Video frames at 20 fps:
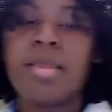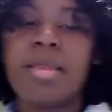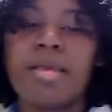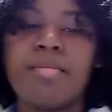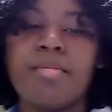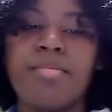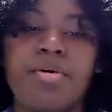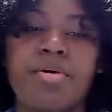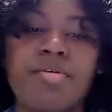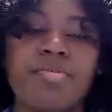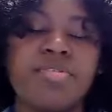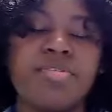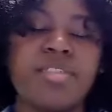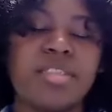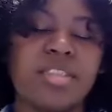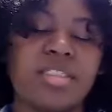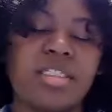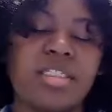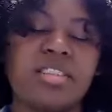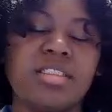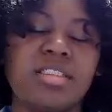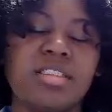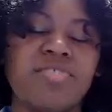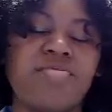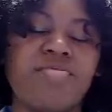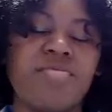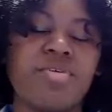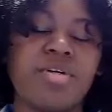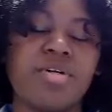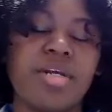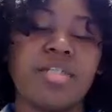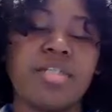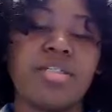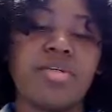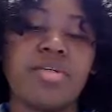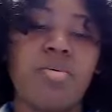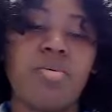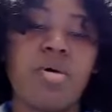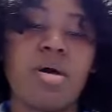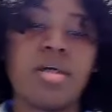And both CJC
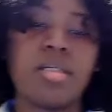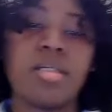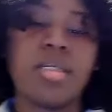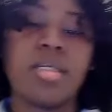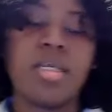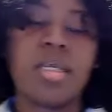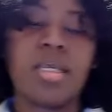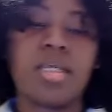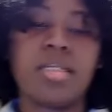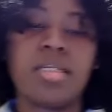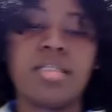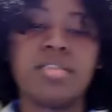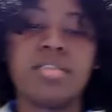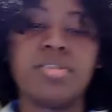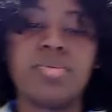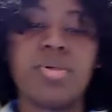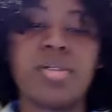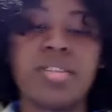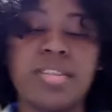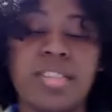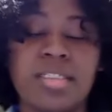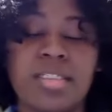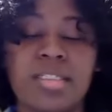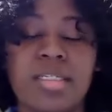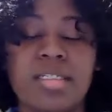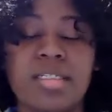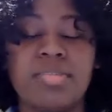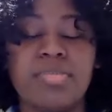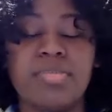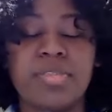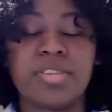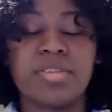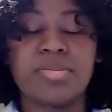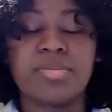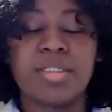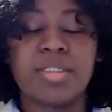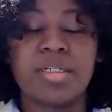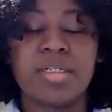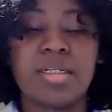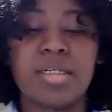491 and as well as at the
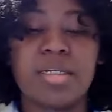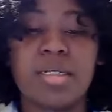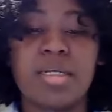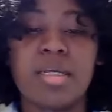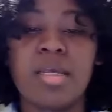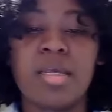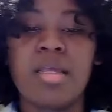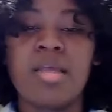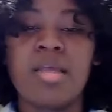expungement clinic,